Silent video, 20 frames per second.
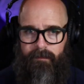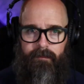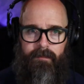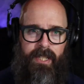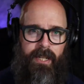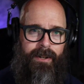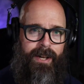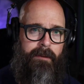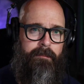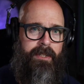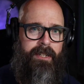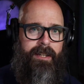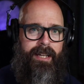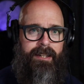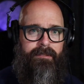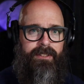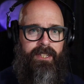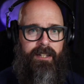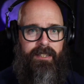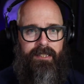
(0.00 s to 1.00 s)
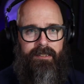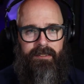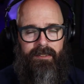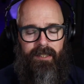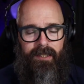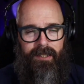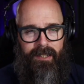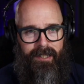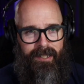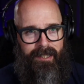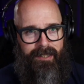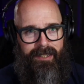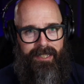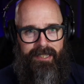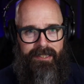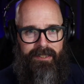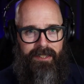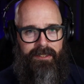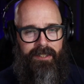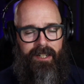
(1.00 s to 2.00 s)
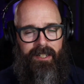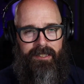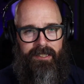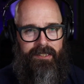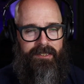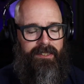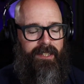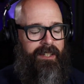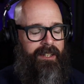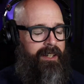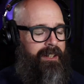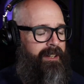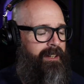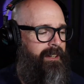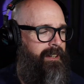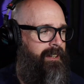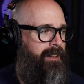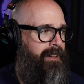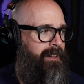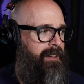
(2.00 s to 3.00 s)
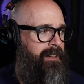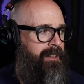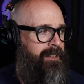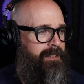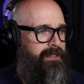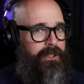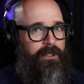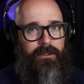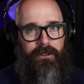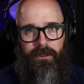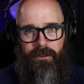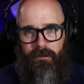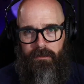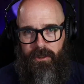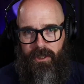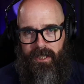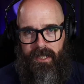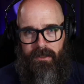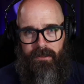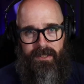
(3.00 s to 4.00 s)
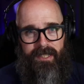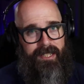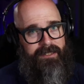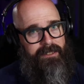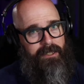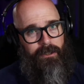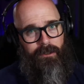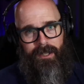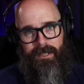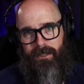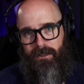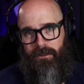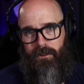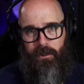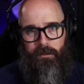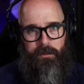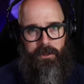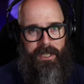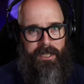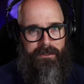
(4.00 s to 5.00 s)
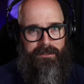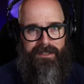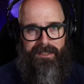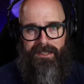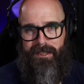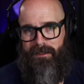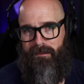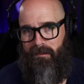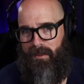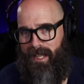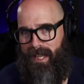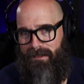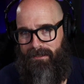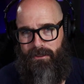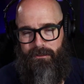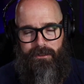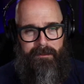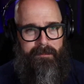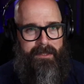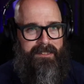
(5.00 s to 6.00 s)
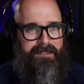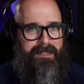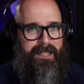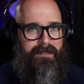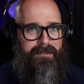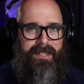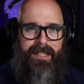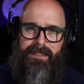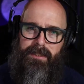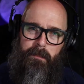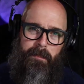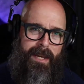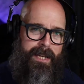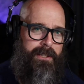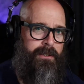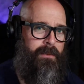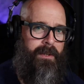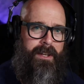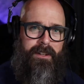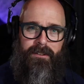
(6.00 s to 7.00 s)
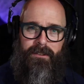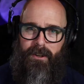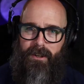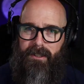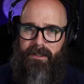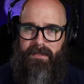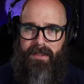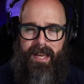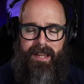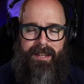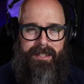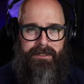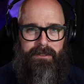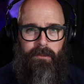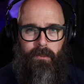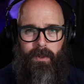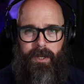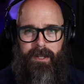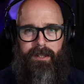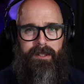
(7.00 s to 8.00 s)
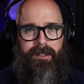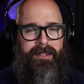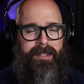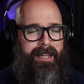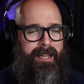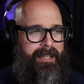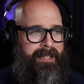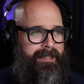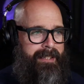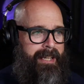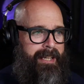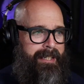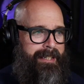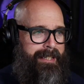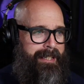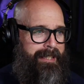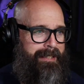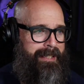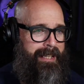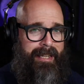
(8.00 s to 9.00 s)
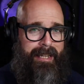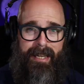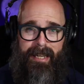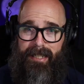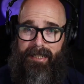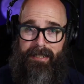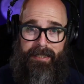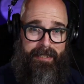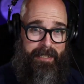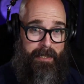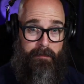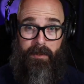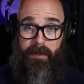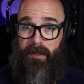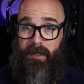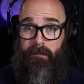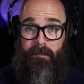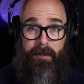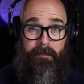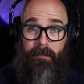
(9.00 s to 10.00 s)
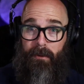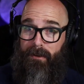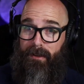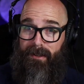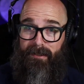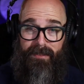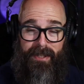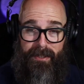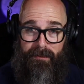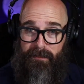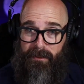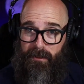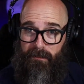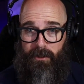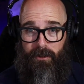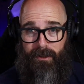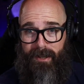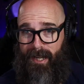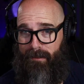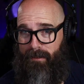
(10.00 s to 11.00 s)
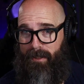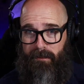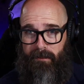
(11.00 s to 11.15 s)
Now I'm going to have Donnie's uh, a link to Donnie's YouTube channel. He has a great YouTube channel. He does some live streaming stuff. He has a Patreon and all of that as well that that uh, that I am a member of. I'm subscribed.